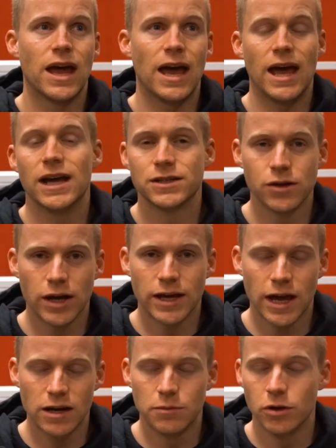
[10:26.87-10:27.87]

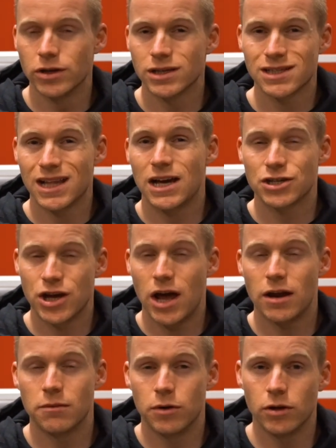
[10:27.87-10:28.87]
anti-catabolic /
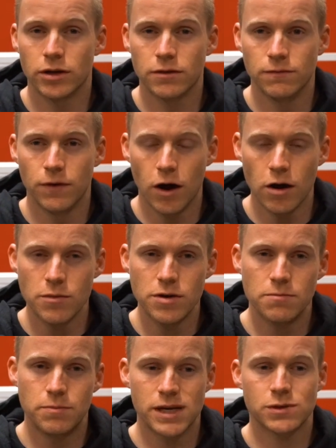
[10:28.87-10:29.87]
anabolic
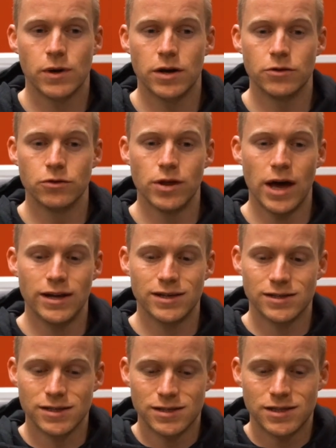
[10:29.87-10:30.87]
environment. Best way to do that
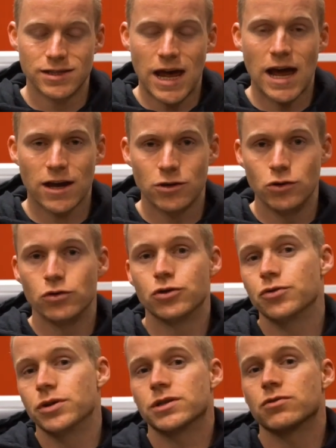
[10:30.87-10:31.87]
is to stack
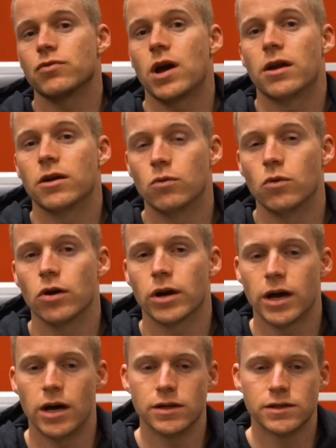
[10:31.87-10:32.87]
nutrients around our
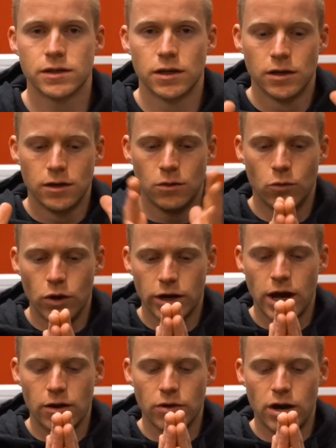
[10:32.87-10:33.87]
workouts.
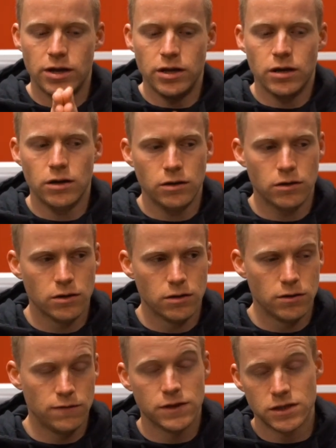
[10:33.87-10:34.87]
Workout right here,
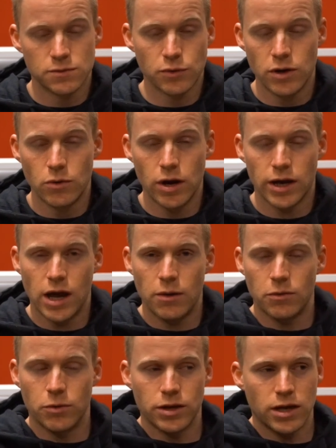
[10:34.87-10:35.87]
this is
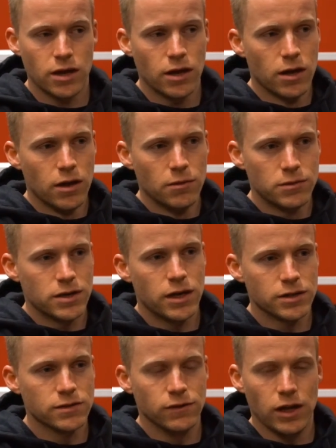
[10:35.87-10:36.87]
pre-workout. We want to get
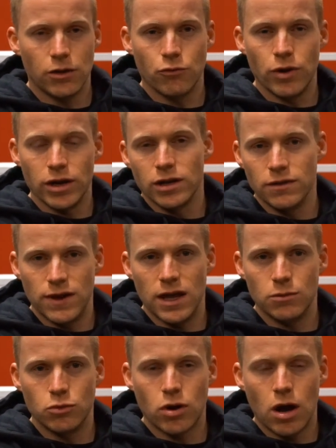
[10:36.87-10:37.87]
tons of like readily
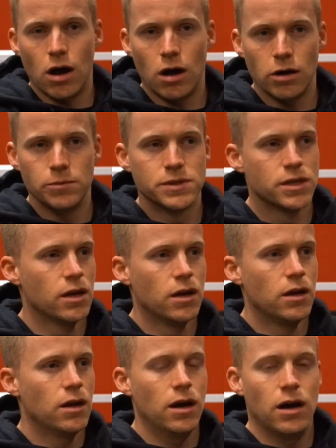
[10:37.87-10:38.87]
available carbs,
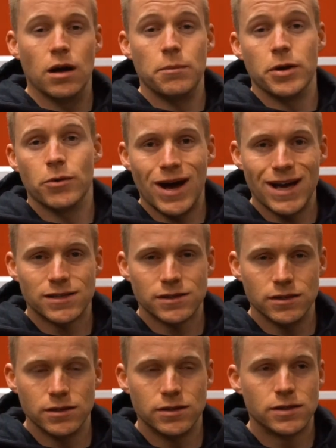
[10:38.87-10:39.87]
amino
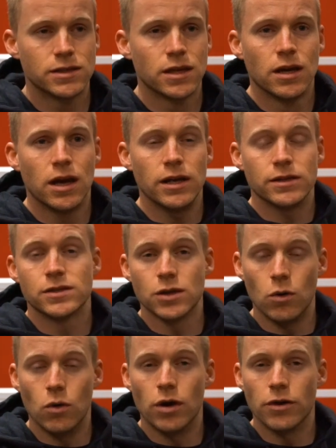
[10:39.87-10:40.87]
acids, and
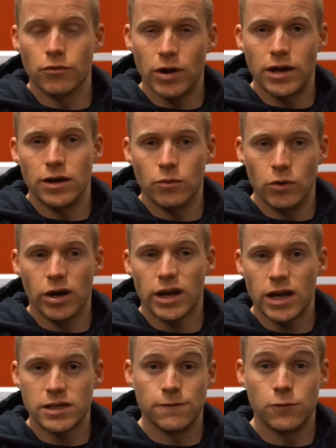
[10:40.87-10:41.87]
so on around our
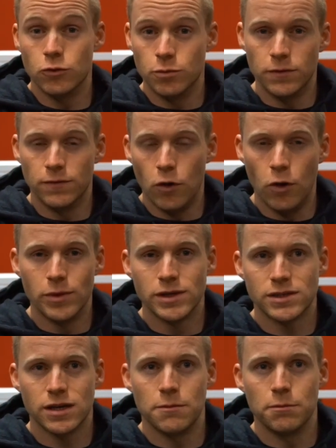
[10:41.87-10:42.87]
workout to fuel
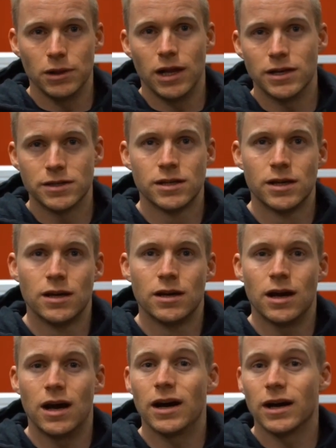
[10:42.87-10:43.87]
performance and blunt
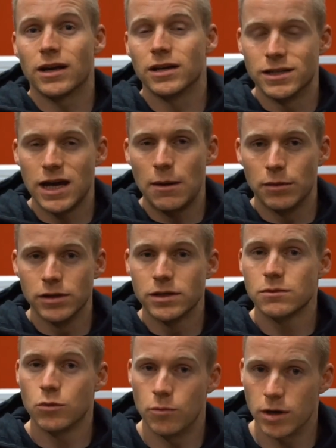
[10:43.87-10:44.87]

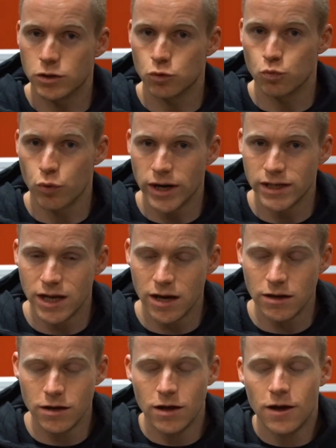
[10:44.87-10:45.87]
catabolism or muscle
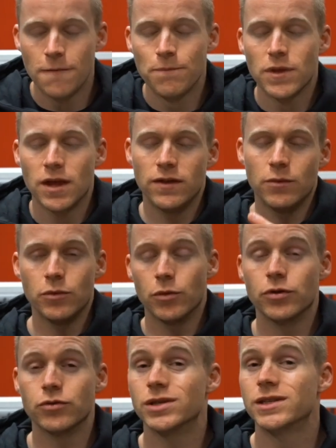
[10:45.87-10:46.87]
breakdown. And then we
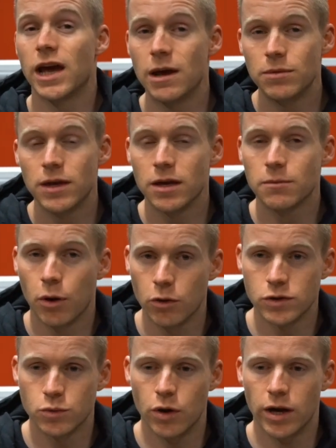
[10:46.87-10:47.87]
want to do the same thing
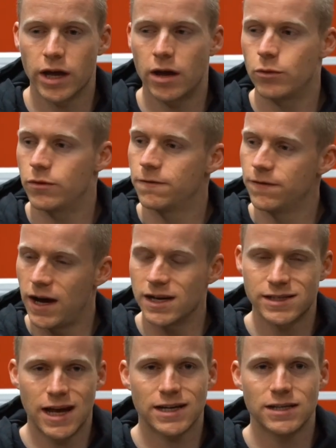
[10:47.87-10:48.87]
post-workout. We want
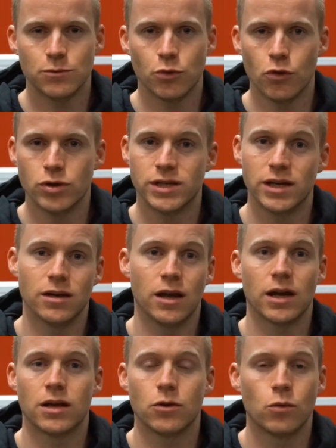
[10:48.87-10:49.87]
fast-acting protein
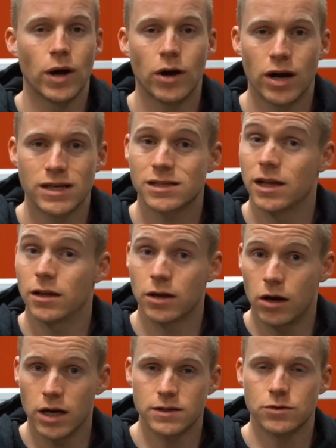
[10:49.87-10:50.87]
like whey isolate,
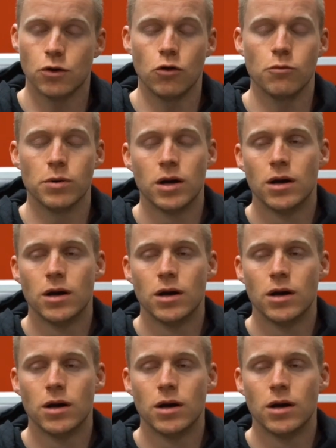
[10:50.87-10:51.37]
like isotope,